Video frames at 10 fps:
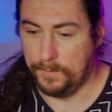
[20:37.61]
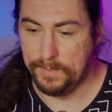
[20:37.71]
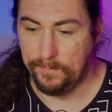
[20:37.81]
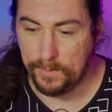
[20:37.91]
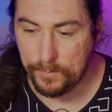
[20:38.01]
the
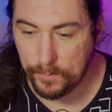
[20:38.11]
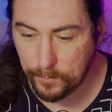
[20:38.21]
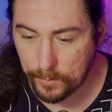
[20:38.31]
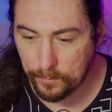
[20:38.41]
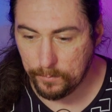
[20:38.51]

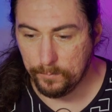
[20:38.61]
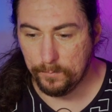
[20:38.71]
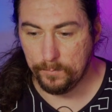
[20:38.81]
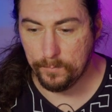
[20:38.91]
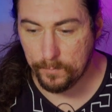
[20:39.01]
72mm
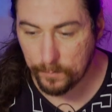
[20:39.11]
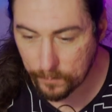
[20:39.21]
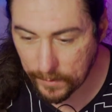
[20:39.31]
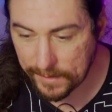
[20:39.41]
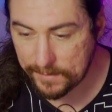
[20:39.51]

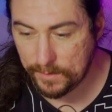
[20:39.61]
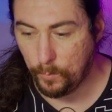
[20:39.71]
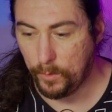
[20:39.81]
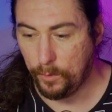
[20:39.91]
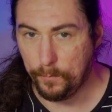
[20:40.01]
18 to
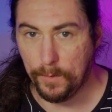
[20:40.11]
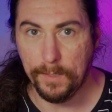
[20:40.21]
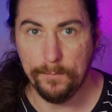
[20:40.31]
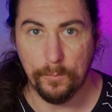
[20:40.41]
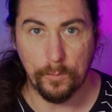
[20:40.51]

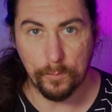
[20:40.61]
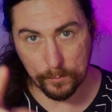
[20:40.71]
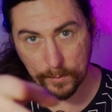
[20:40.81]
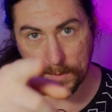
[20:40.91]
105 or